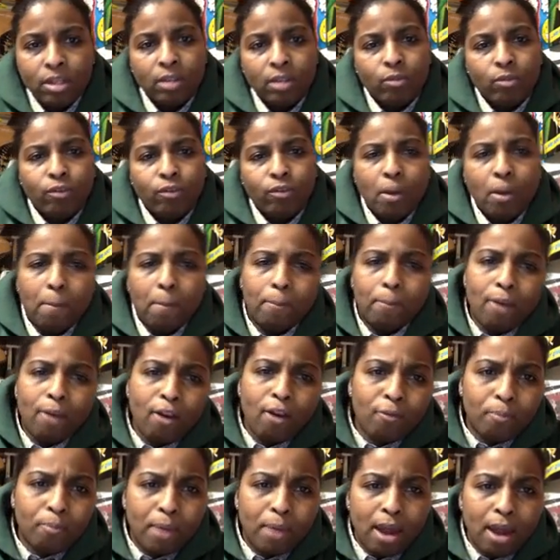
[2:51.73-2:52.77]
from
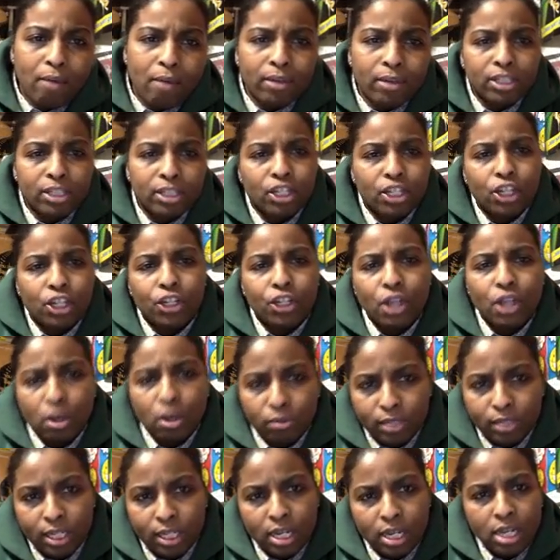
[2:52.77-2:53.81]
birth parents to
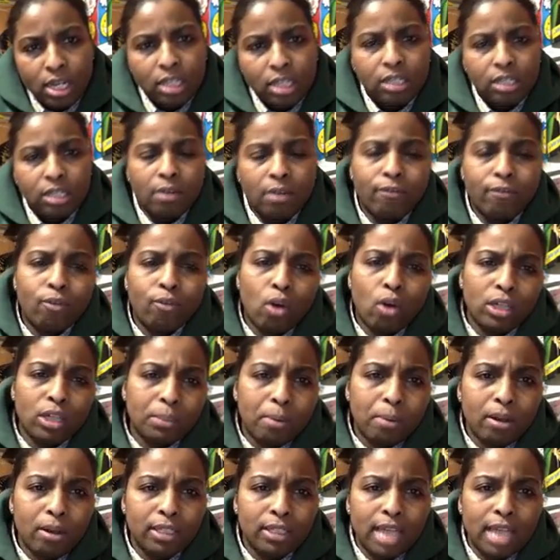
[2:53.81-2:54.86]
youths to foster parents.